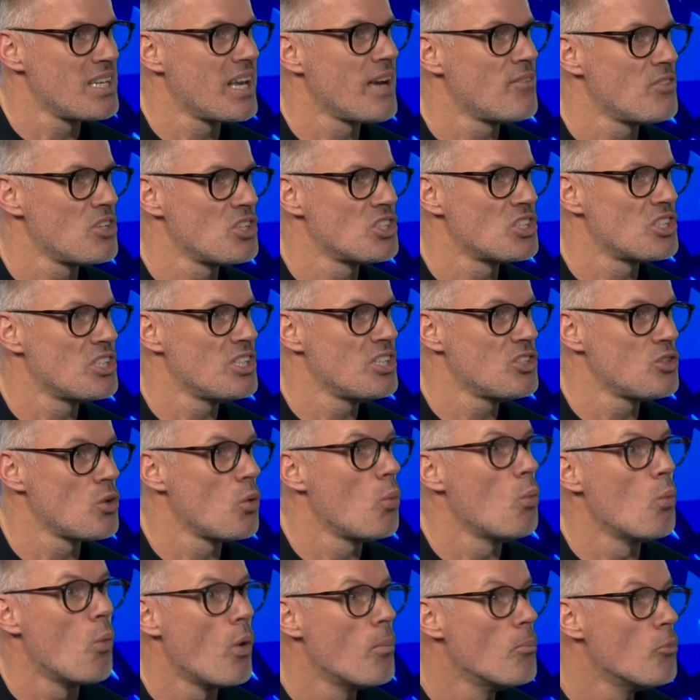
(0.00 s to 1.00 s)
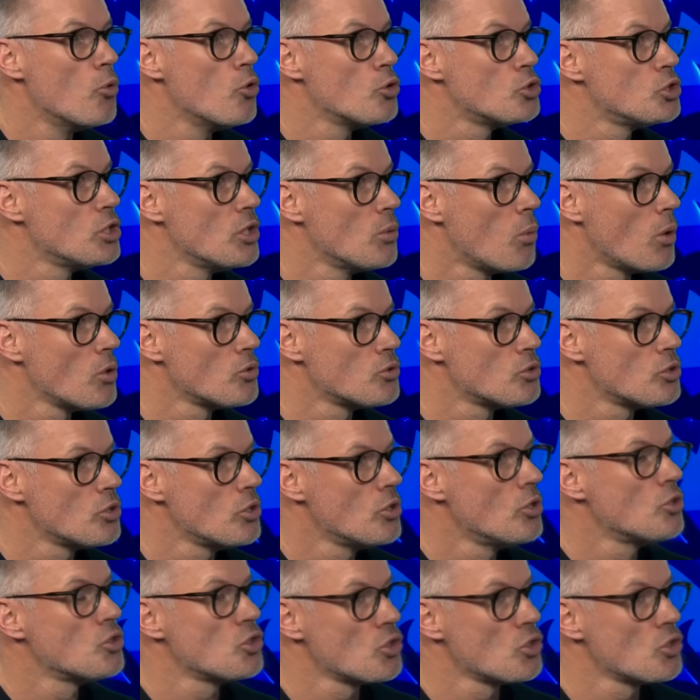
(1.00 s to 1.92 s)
League every season, what more do you want?